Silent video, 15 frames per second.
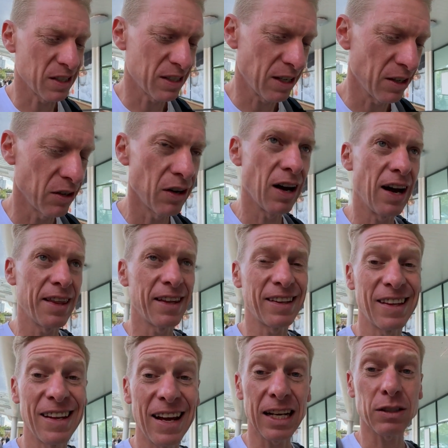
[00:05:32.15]
so I think
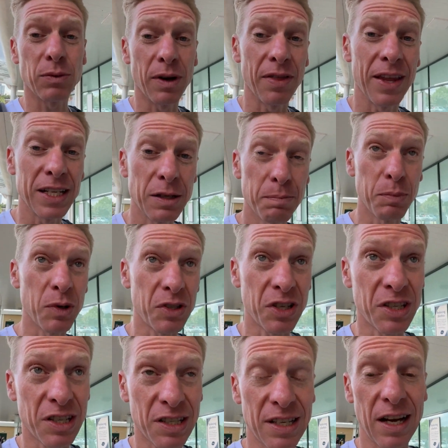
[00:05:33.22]
the next one, there's a butcher
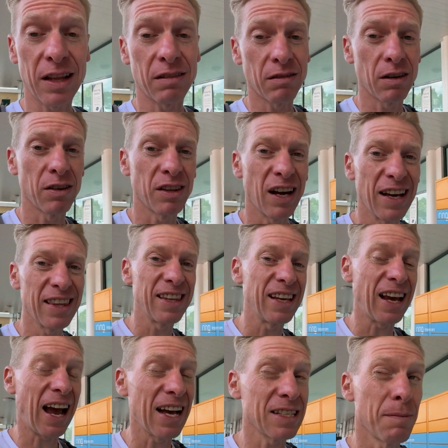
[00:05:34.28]
just down the road that I
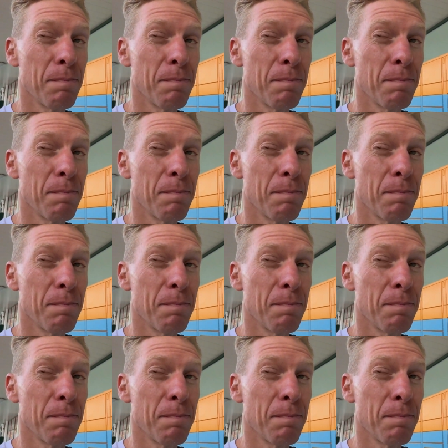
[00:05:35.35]
think has a